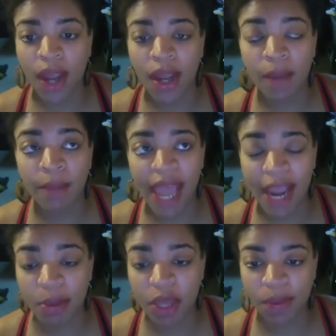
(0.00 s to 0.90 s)

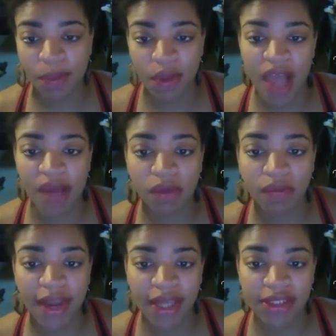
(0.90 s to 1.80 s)
black people have a
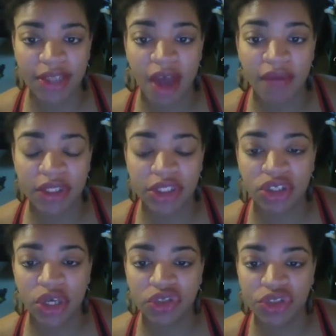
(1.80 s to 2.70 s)
right to have a
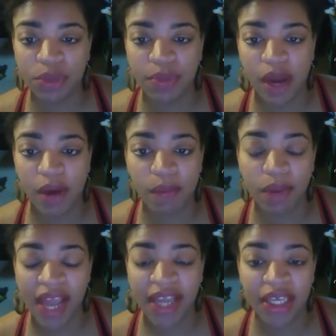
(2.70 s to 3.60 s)
discussion about
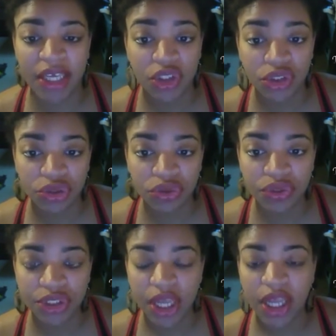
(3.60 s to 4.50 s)
black
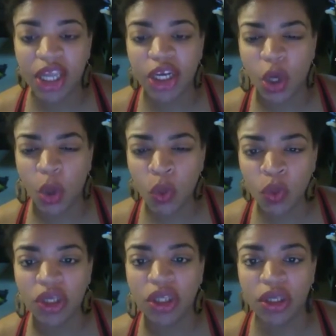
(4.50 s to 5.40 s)
issues, and
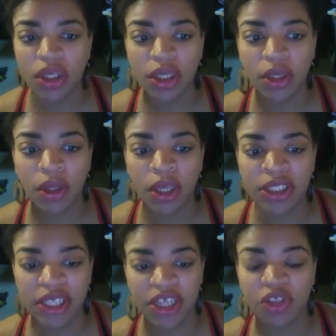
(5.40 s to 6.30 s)
only
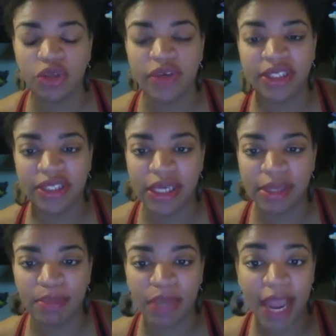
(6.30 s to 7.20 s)
is interested
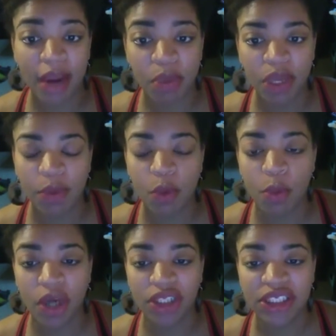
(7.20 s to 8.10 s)
in black people
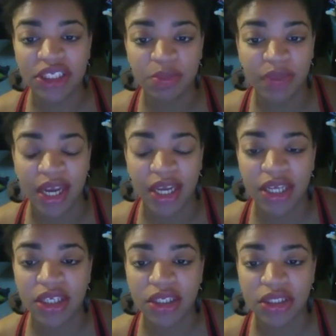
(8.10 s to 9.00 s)
participating in
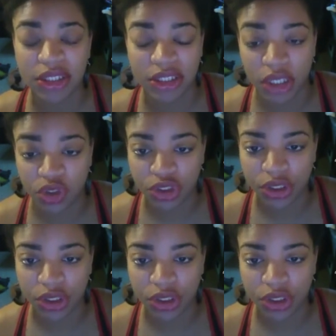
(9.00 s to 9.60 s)
the discussion.